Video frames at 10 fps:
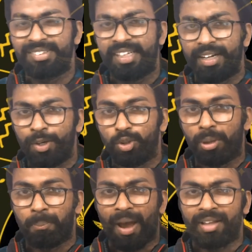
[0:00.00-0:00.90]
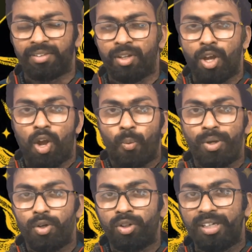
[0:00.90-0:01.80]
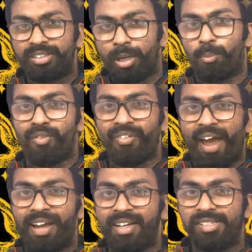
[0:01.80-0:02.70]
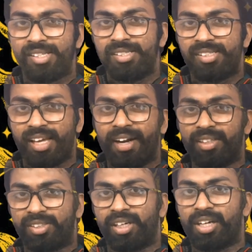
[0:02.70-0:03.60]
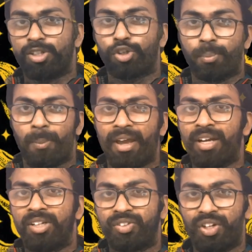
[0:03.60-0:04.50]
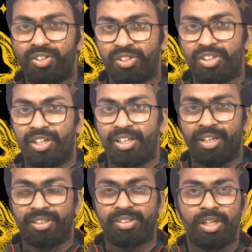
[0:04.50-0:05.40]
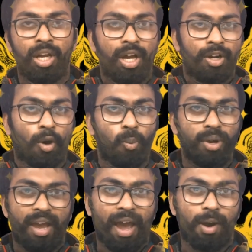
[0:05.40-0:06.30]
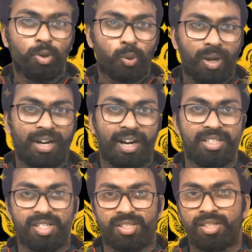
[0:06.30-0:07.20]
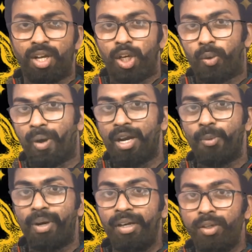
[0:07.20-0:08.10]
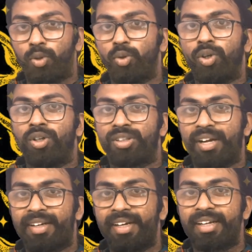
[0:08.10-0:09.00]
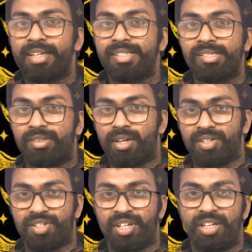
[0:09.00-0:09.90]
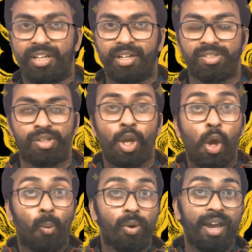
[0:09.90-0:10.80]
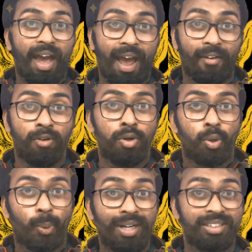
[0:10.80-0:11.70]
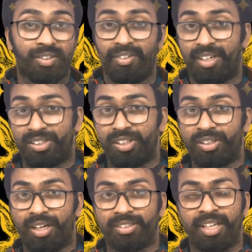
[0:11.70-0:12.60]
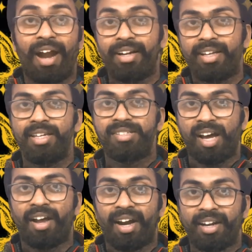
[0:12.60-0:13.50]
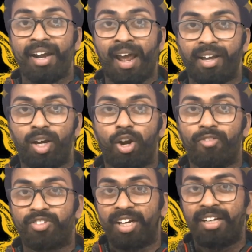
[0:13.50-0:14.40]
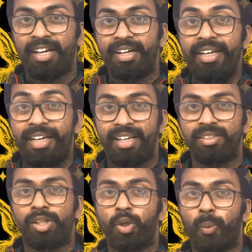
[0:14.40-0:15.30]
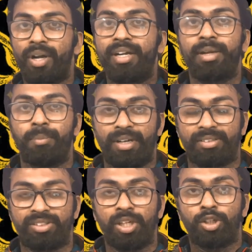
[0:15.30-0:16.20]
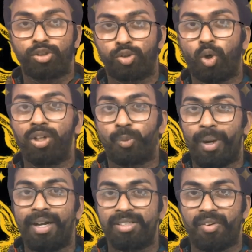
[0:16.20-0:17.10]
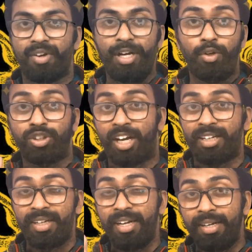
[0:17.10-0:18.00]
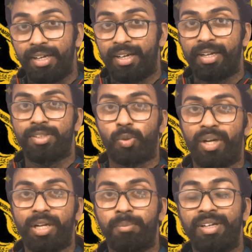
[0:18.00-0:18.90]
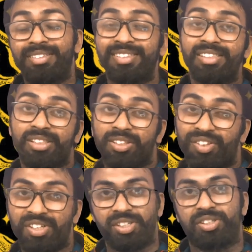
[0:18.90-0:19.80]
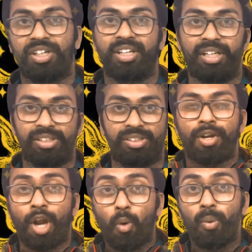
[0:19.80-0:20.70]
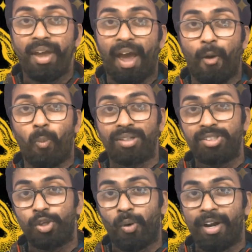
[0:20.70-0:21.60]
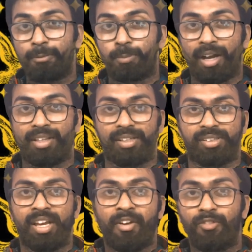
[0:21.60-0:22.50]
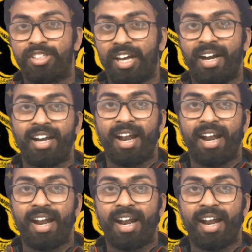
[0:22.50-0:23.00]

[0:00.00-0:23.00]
let's get into the math. We know that sum of angles inside a circle should make 360 degrees. Now we have 12 Rashis. 12 into 30 degrees is 360 degrees. We have 27 nakshatras, and each are at an angle of 13 degrees 20 minutes. So 27 into 13 degrees 20 minutes is 360 degrees. Now we have 108 padas, which are